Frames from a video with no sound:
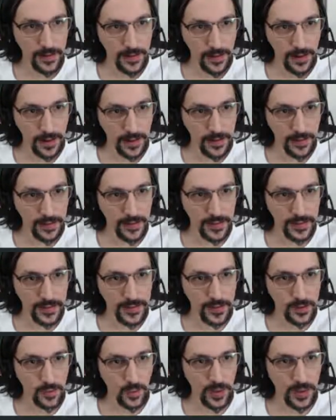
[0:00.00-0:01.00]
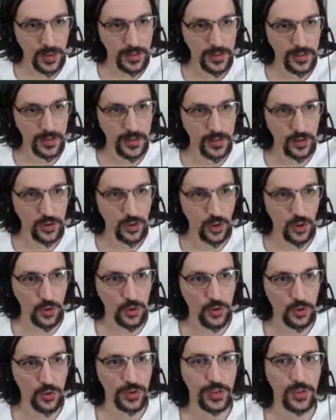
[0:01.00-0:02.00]
And this one is
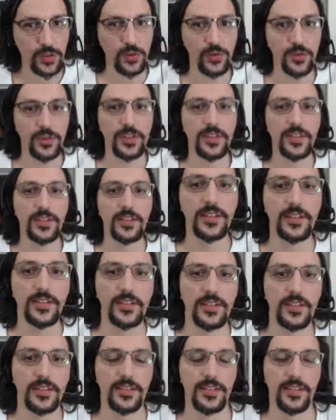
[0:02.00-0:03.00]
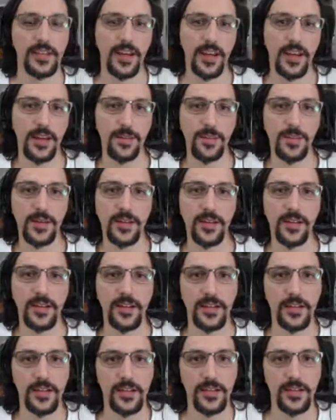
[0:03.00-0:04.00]
also including the same
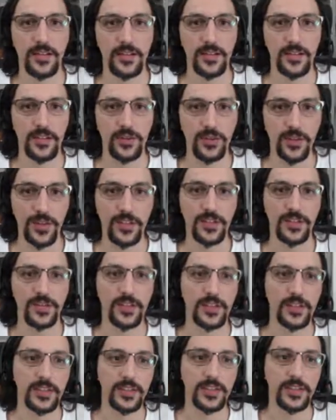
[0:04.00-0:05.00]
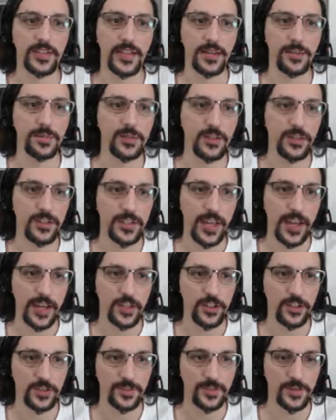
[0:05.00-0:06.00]
transfer, the same
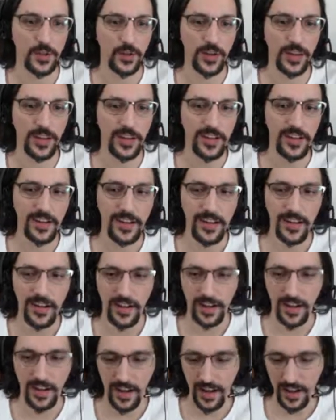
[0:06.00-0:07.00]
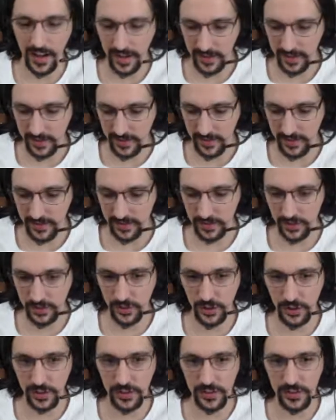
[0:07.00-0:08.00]
transaction, okay? And
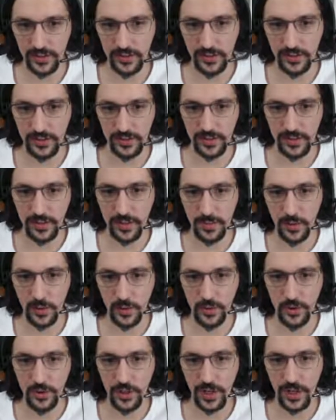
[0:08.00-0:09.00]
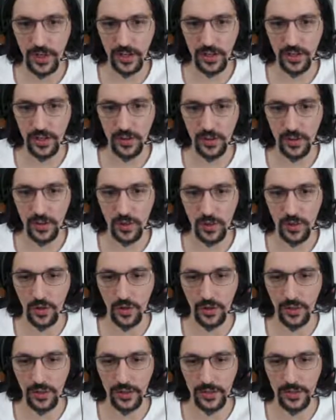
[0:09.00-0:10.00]
just to double check
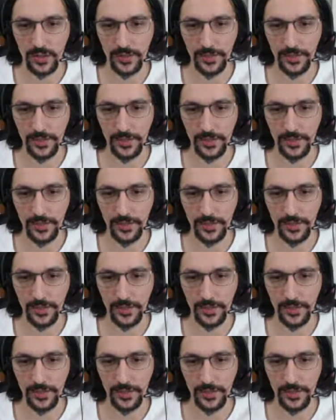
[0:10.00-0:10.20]
on